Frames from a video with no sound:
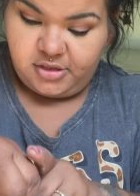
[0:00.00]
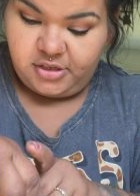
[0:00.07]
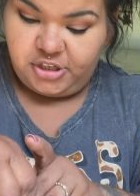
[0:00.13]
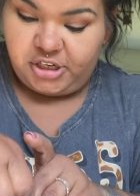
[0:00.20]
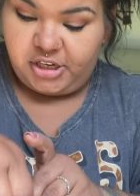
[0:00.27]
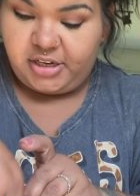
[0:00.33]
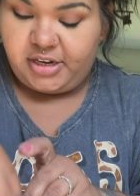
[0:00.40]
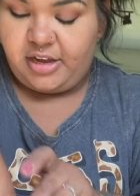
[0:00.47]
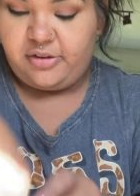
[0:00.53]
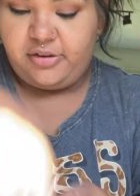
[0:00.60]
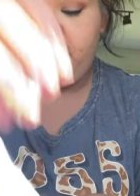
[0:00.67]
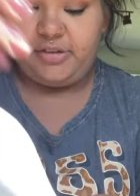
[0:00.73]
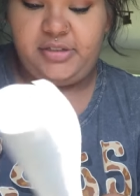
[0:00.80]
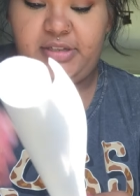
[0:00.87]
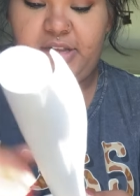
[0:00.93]
checked out
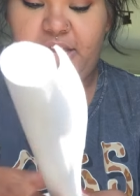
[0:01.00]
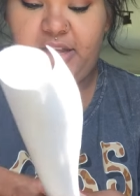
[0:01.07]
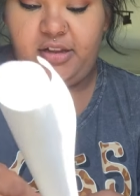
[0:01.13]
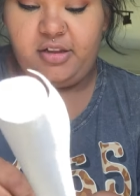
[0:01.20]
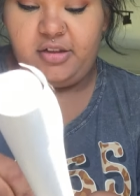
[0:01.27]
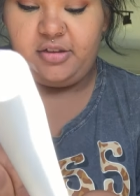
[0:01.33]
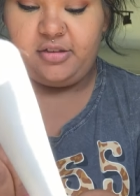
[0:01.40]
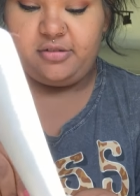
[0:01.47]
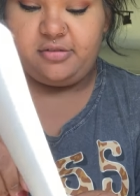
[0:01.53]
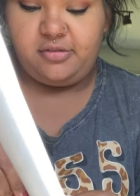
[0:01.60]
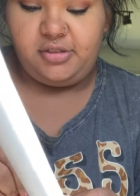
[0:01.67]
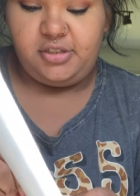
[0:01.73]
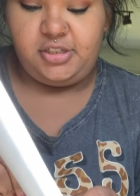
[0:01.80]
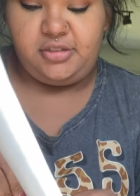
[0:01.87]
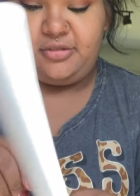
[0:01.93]
their site yet,
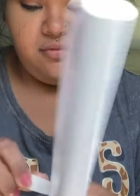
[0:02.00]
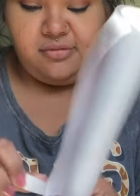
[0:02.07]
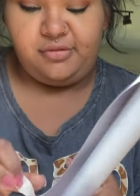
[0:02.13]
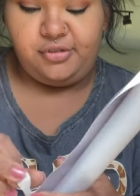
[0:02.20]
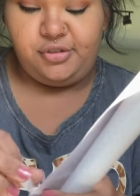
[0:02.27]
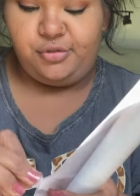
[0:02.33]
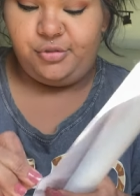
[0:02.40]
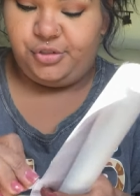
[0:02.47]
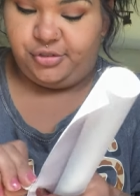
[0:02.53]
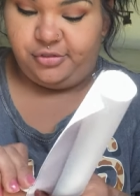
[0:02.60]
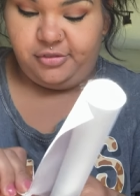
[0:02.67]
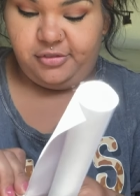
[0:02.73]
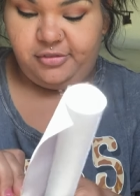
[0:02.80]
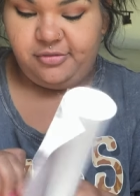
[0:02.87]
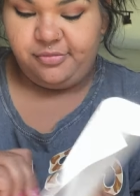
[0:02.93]
then you
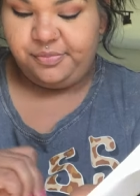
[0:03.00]
should.